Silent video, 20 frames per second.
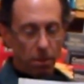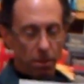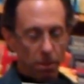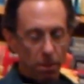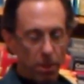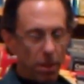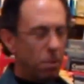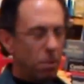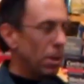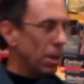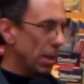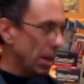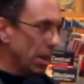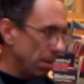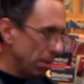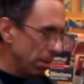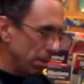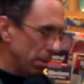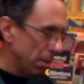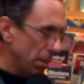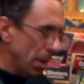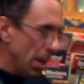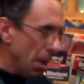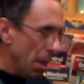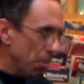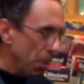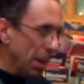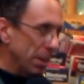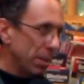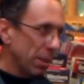Say what now?
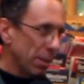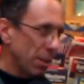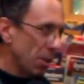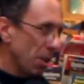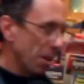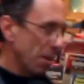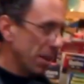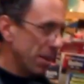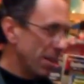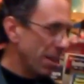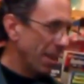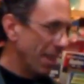Basically, all they